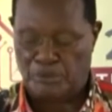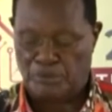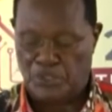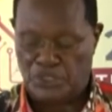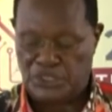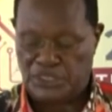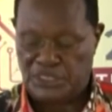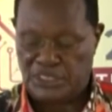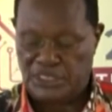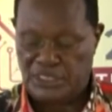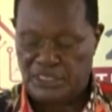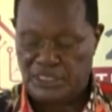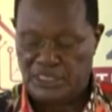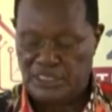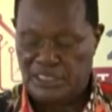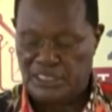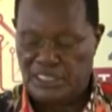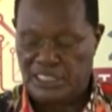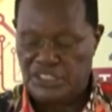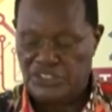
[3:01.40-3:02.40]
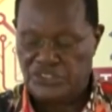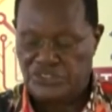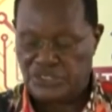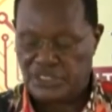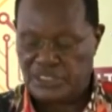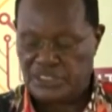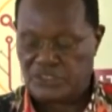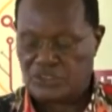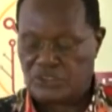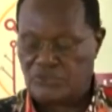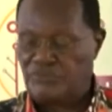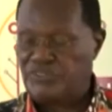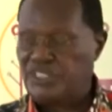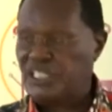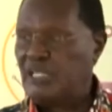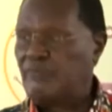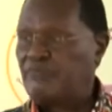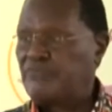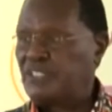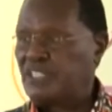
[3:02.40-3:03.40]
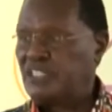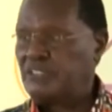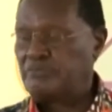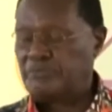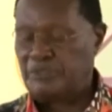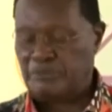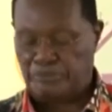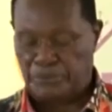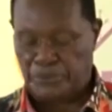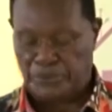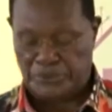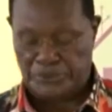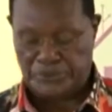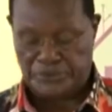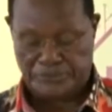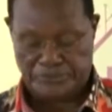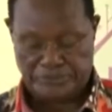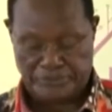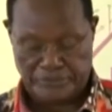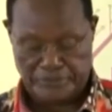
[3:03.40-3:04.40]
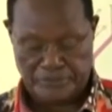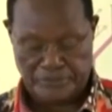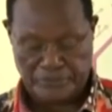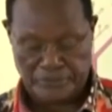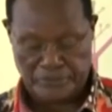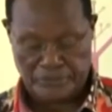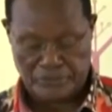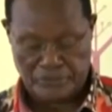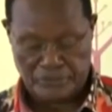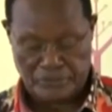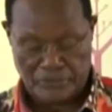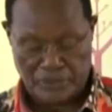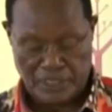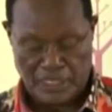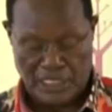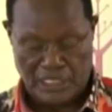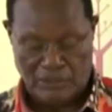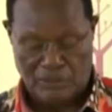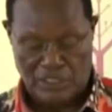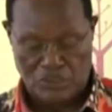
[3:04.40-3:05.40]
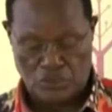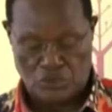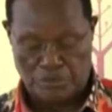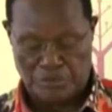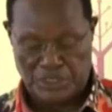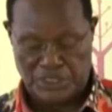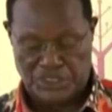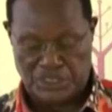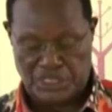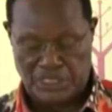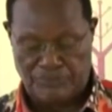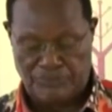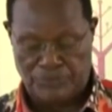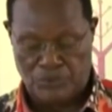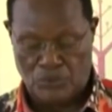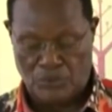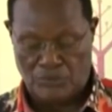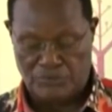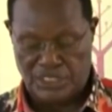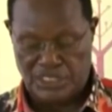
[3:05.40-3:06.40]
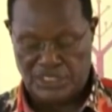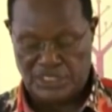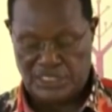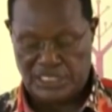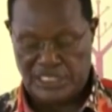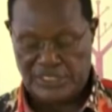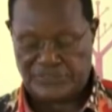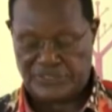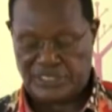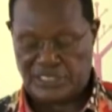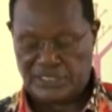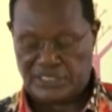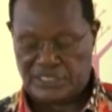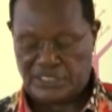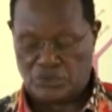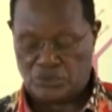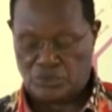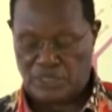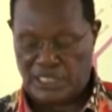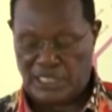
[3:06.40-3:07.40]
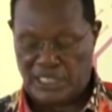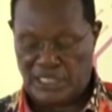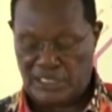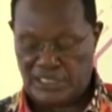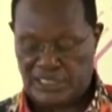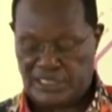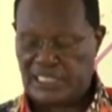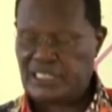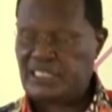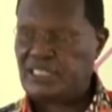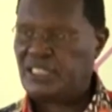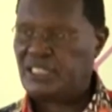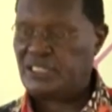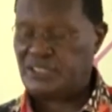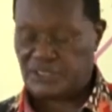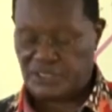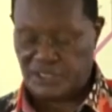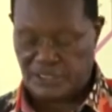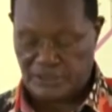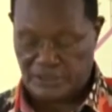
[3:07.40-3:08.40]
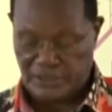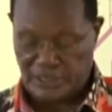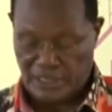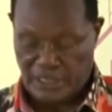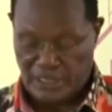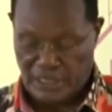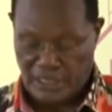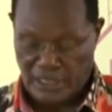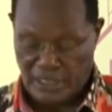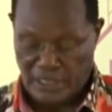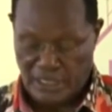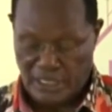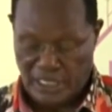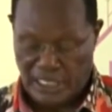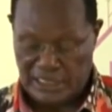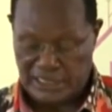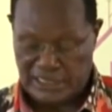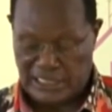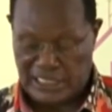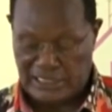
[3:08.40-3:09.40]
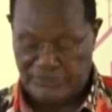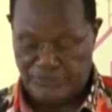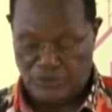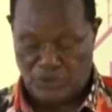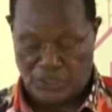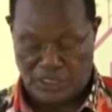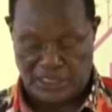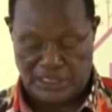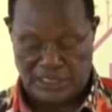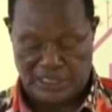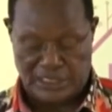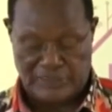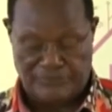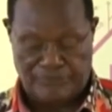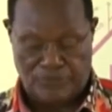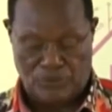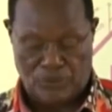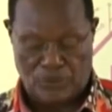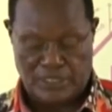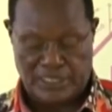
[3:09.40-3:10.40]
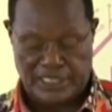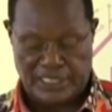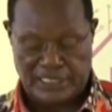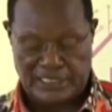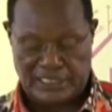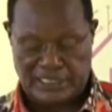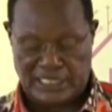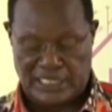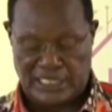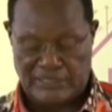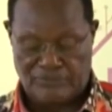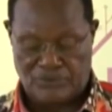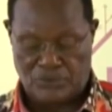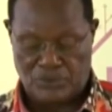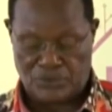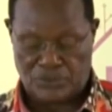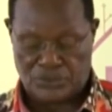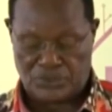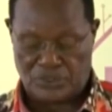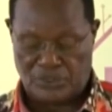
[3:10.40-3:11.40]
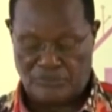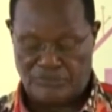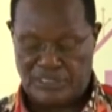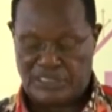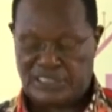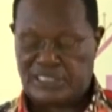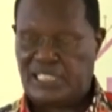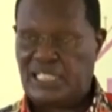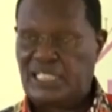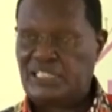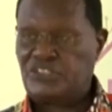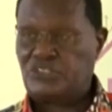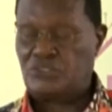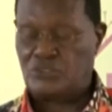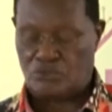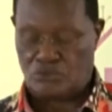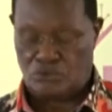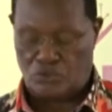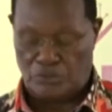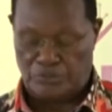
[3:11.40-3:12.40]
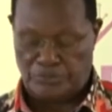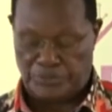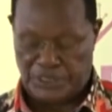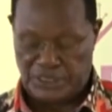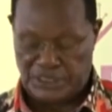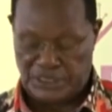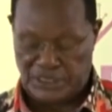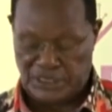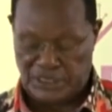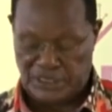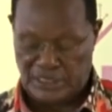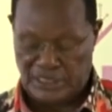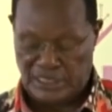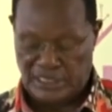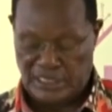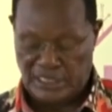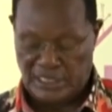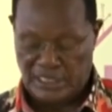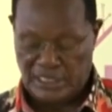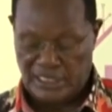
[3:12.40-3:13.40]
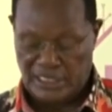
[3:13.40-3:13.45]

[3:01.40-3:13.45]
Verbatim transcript: promoting the interests of the African people. I want to mention a few of these instances where His Excellency has advocated for greater levels of international cooperation